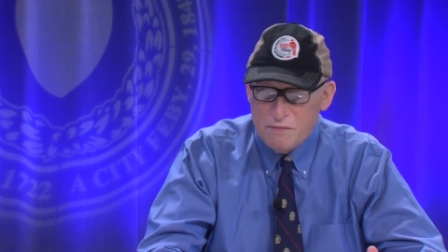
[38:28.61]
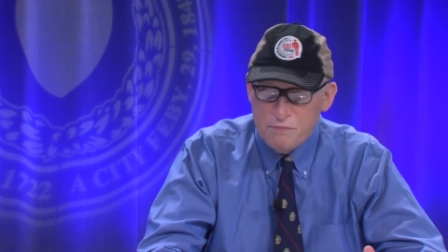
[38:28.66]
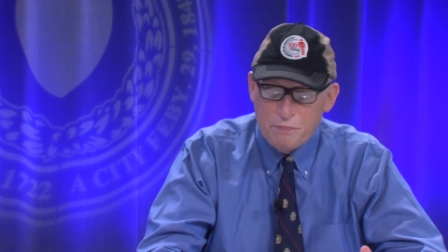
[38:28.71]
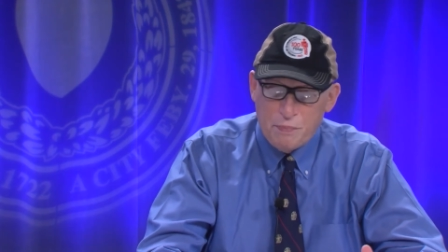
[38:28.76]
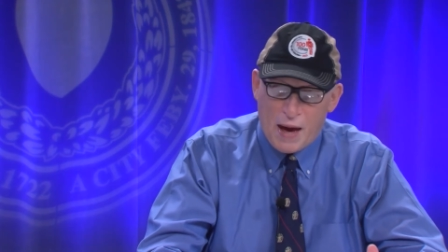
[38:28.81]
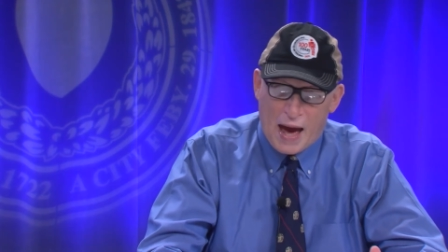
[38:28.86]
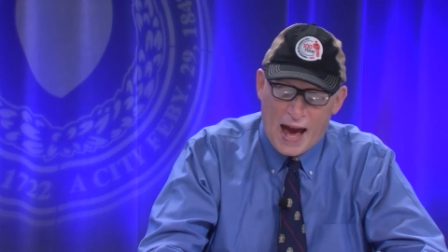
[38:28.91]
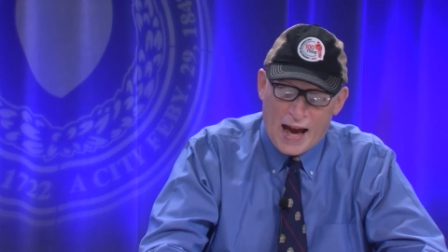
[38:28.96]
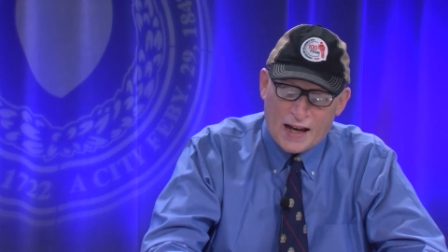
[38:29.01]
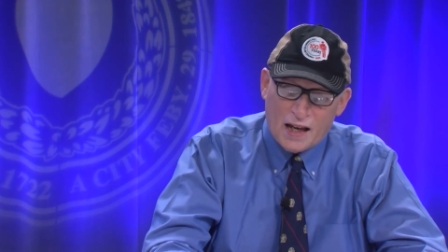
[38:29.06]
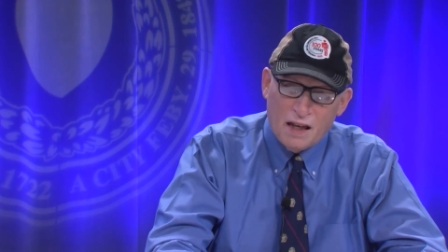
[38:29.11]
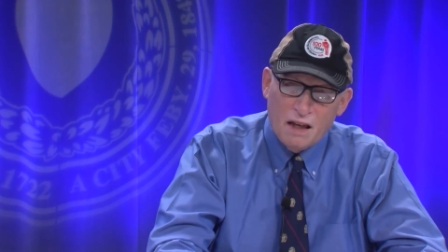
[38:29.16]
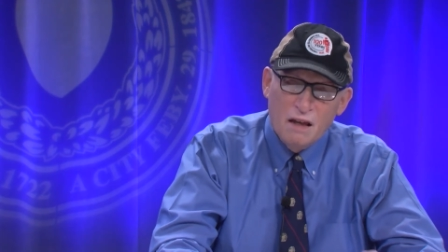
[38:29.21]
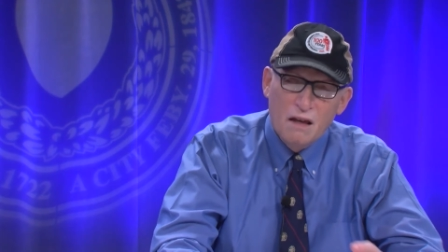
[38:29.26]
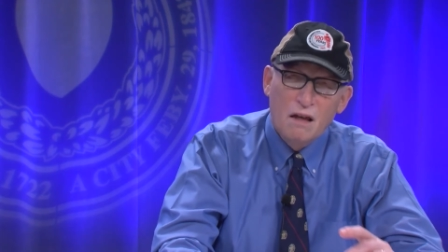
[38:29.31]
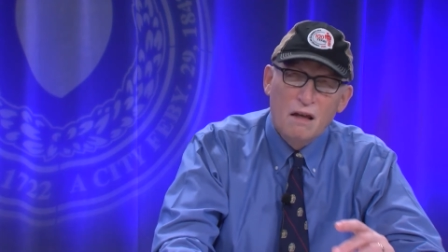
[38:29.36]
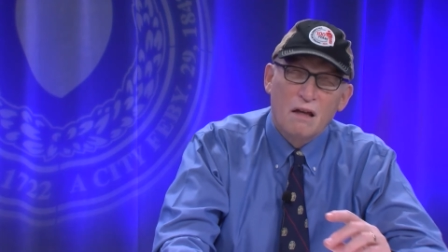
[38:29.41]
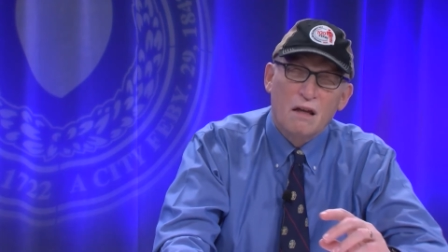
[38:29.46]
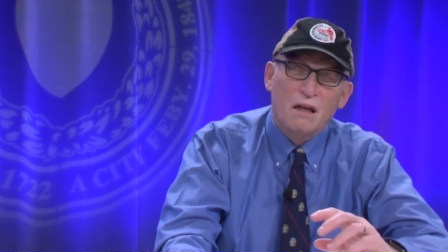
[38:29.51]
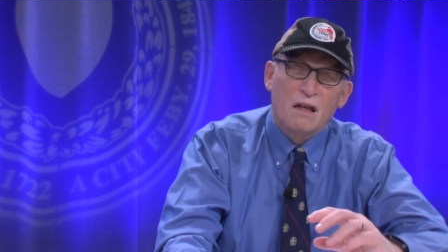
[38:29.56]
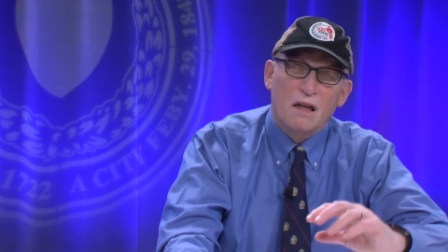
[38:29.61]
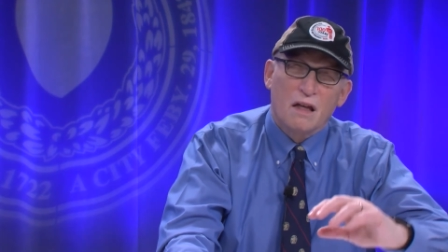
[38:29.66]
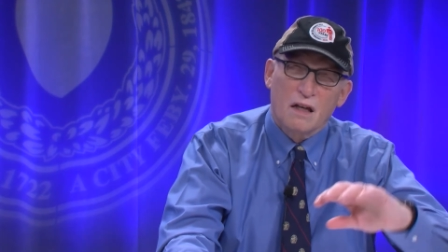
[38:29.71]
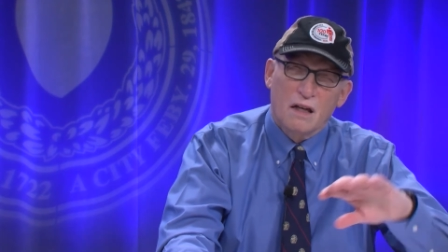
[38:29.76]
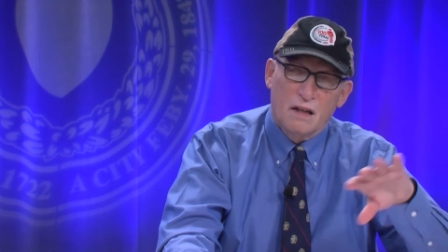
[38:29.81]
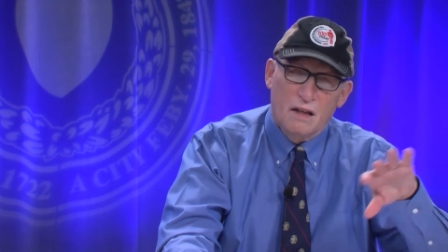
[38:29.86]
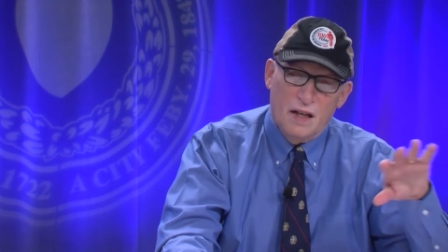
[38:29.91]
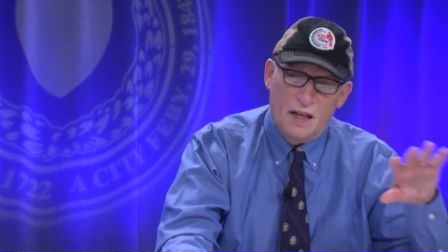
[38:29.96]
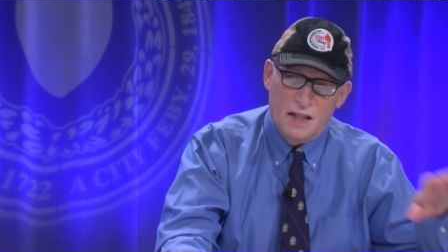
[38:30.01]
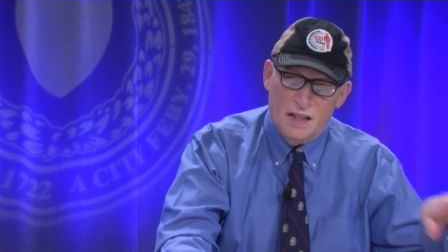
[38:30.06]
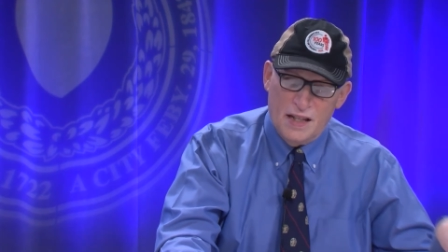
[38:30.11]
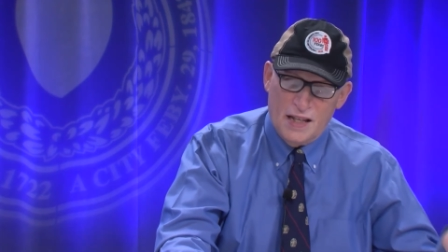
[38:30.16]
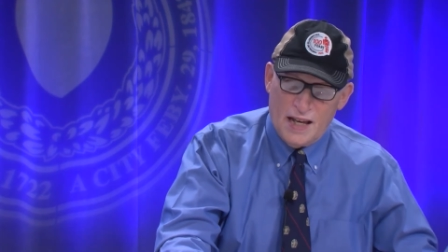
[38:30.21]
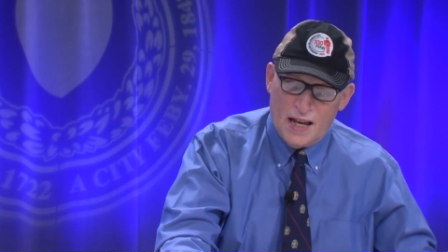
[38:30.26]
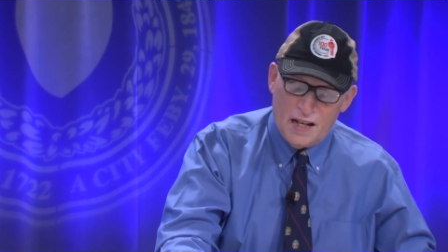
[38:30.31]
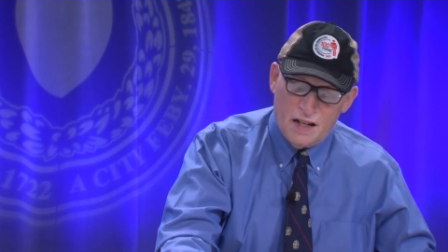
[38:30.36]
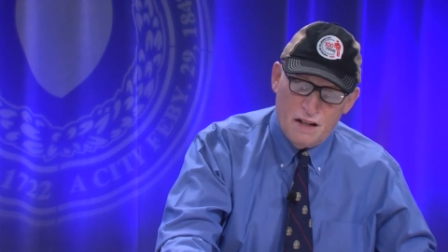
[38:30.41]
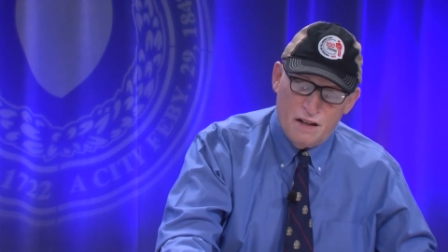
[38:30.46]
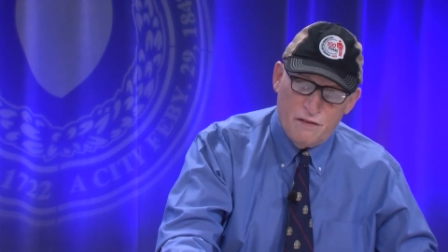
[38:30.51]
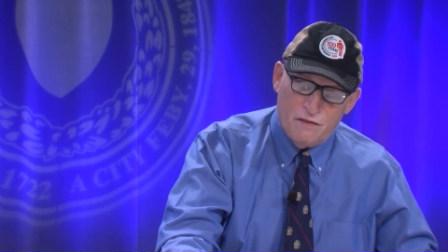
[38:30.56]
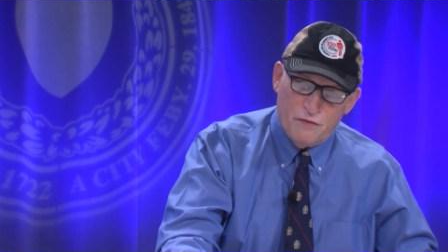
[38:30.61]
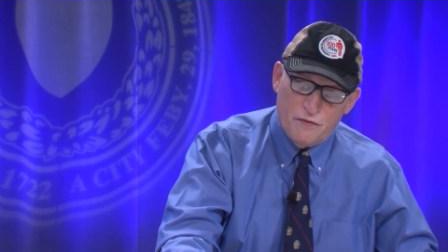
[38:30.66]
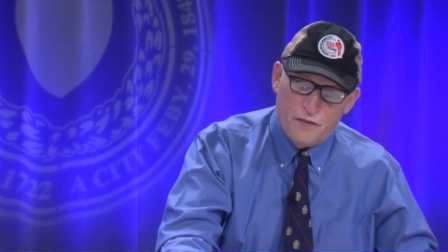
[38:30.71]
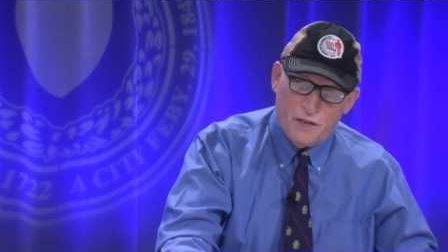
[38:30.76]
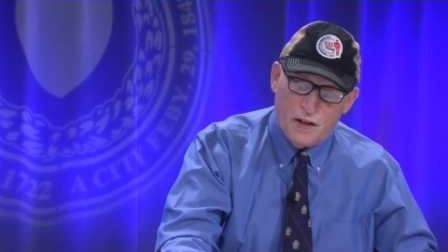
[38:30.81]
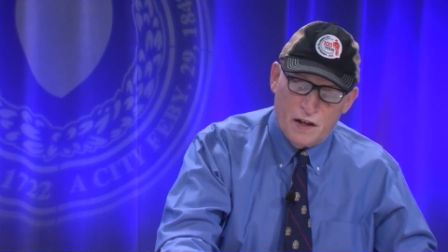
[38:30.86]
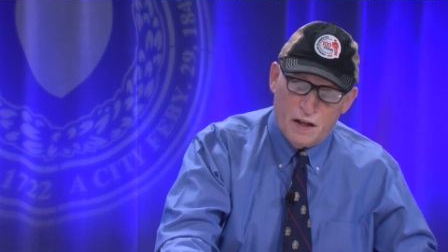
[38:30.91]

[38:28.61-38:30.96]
back in the end of